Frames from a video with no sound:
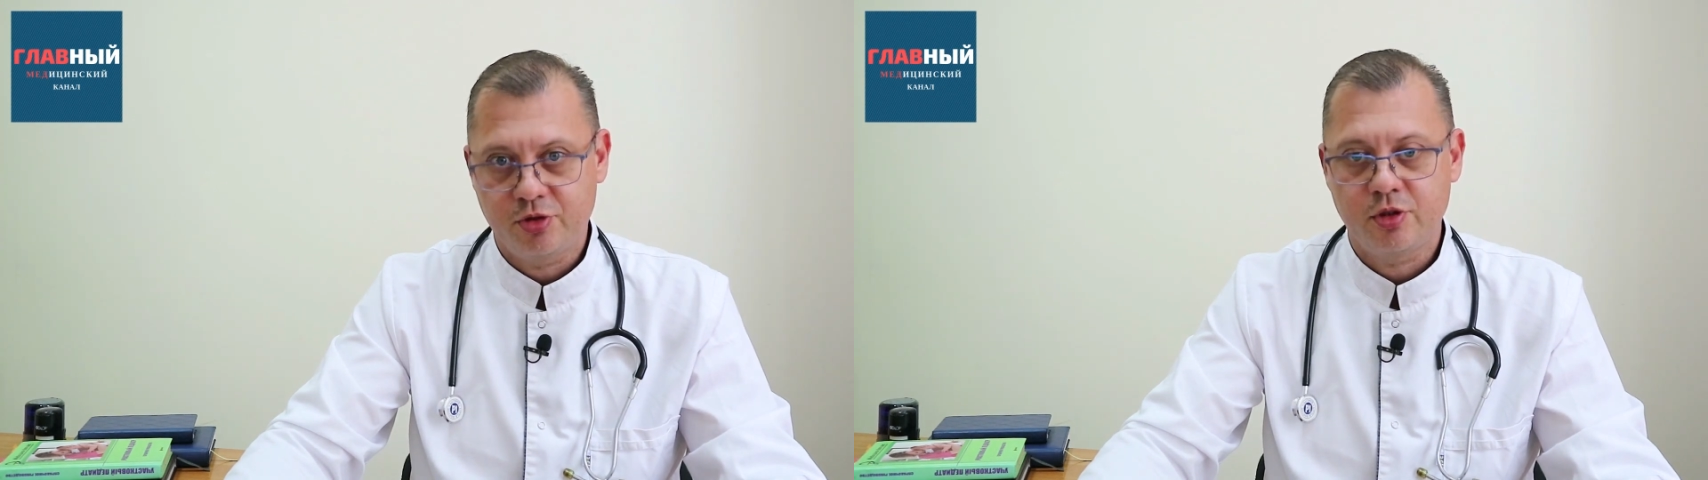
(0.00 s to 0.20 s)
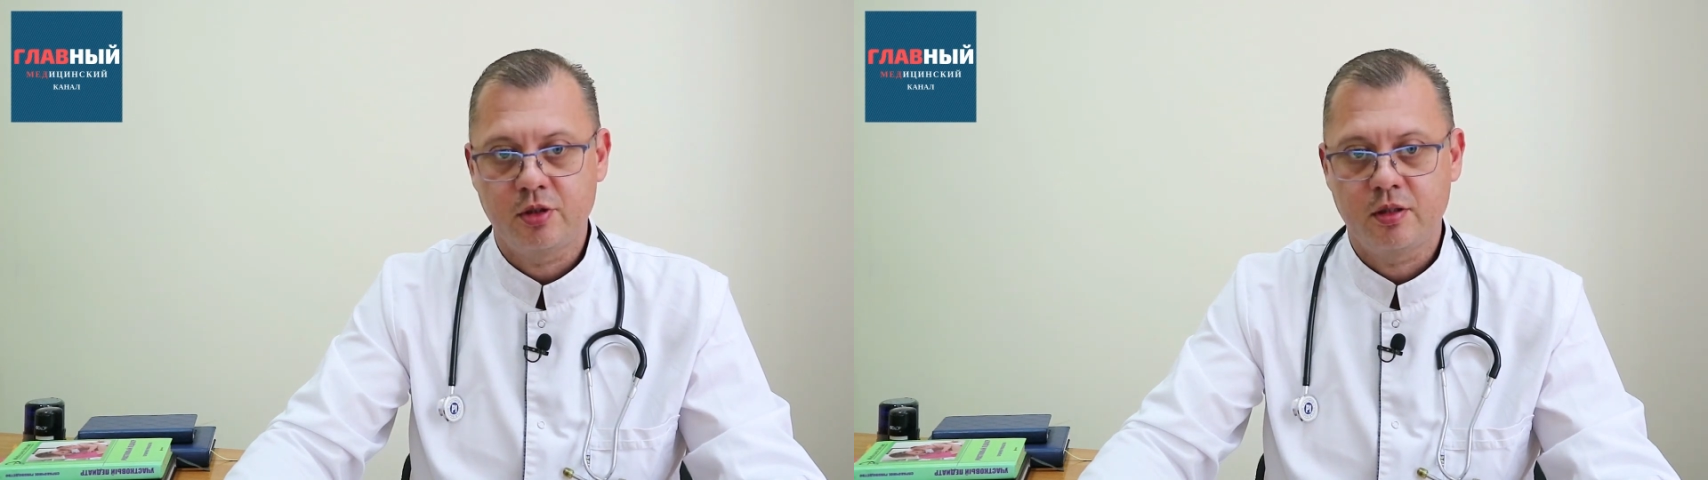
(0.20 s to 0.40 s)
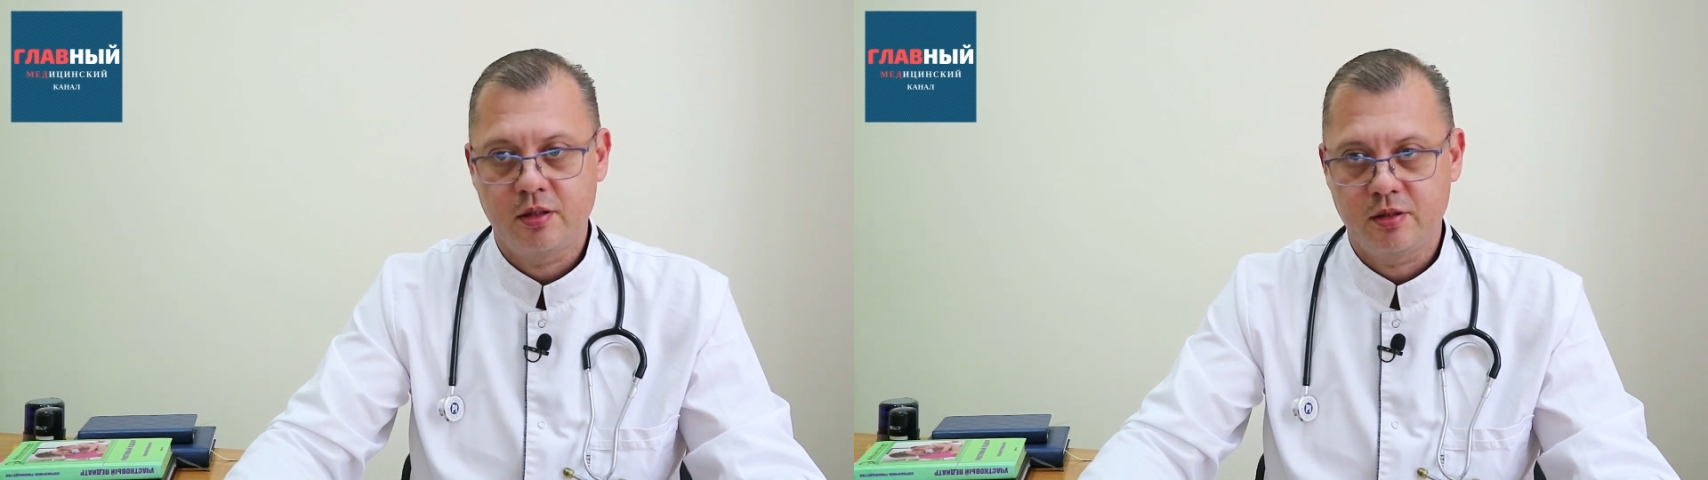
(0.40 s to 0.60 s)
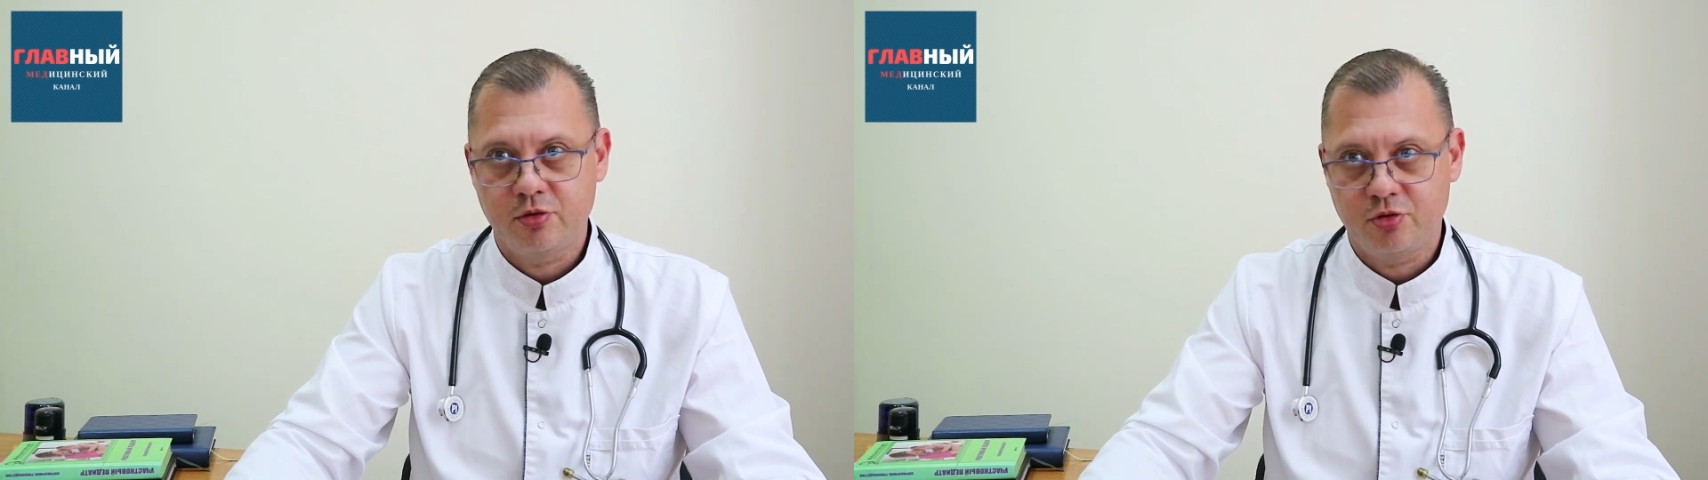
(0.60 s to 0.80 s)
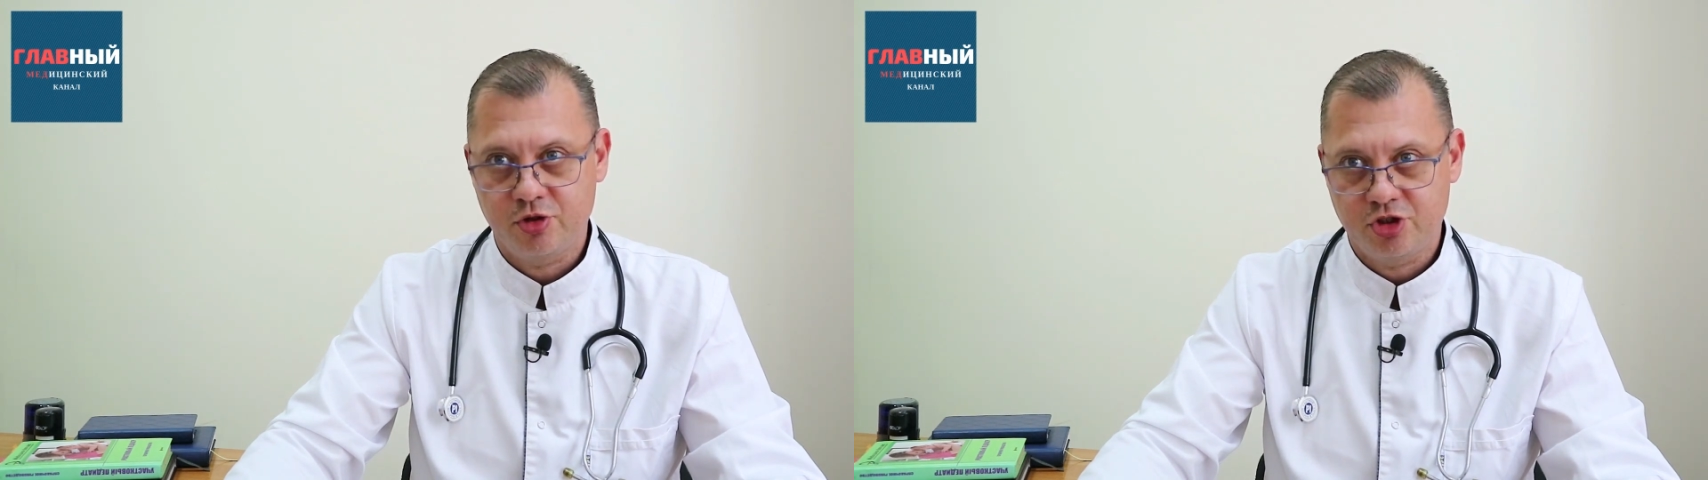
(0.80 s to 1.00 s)
to
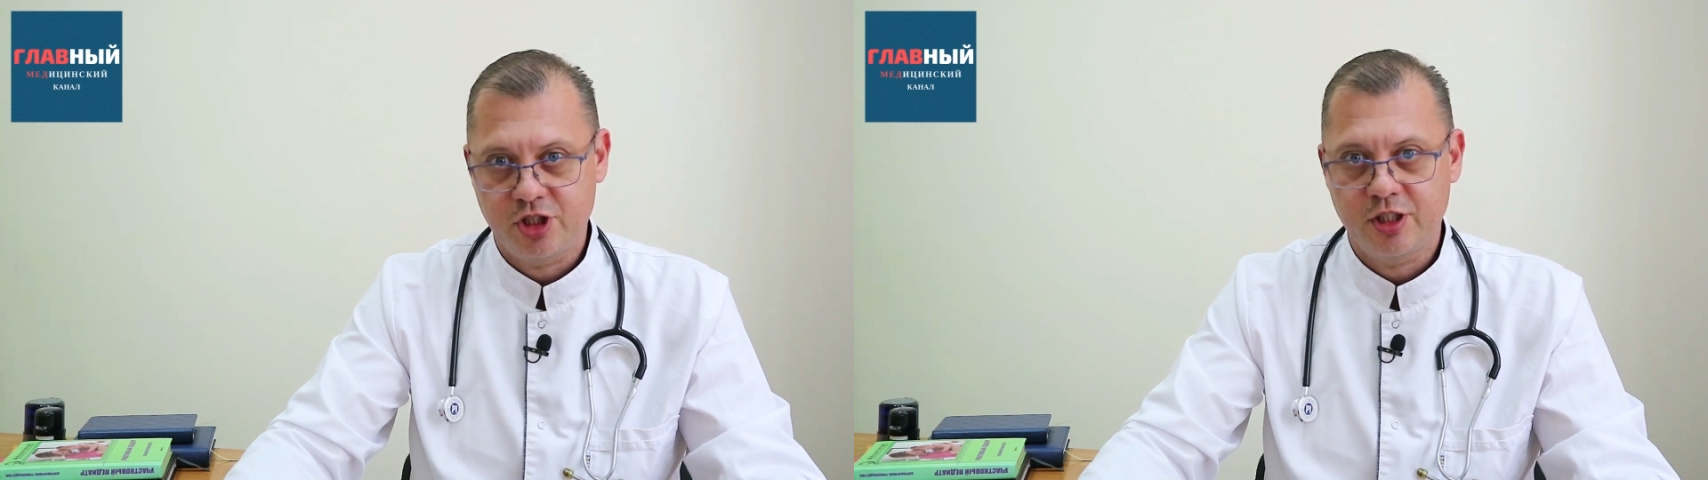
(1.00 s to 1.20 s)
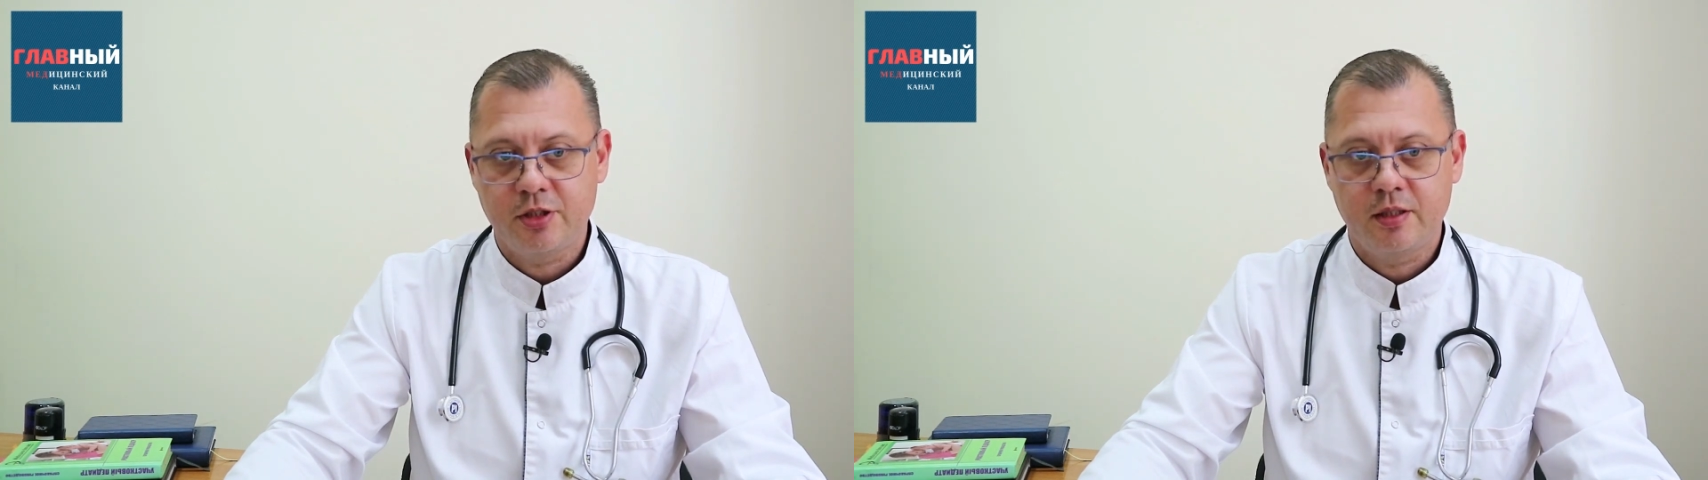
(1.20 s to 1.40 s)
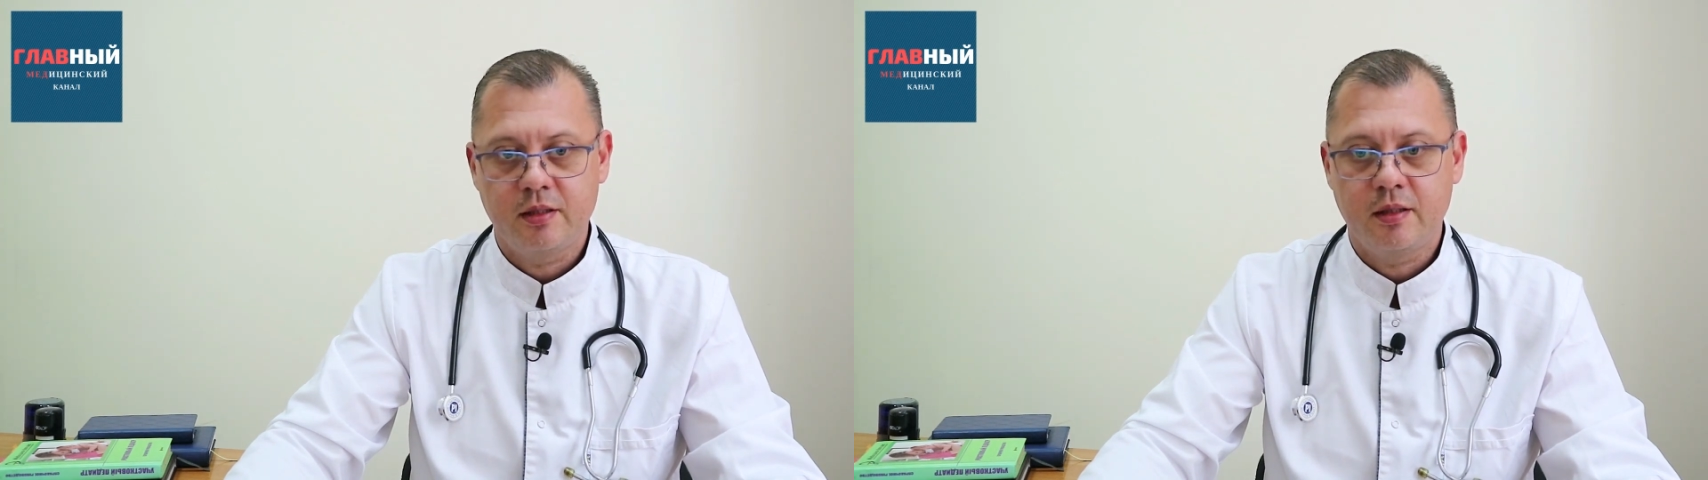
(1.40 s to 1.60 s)
the shade,